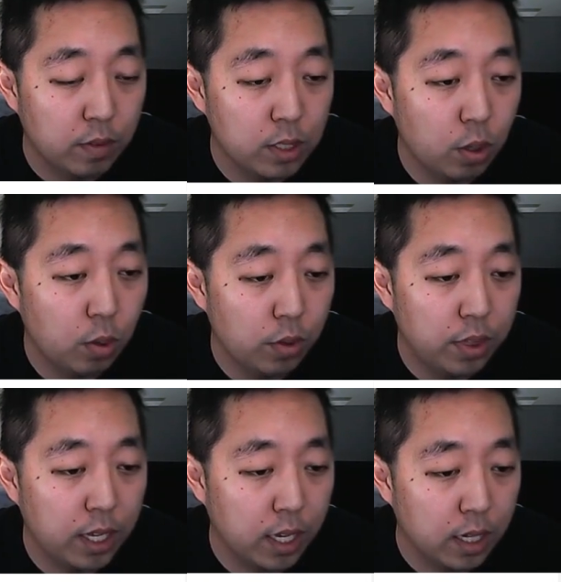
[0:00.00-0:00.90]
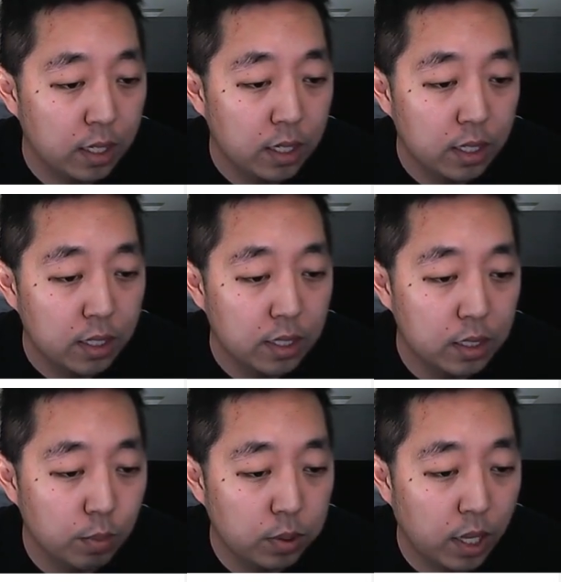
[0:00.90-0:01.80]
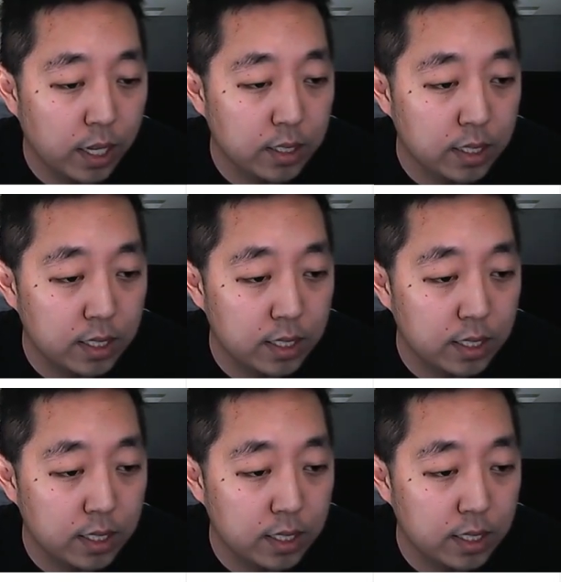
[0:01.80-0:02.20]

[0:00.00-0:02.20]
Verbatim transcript: This whole thing, this implies the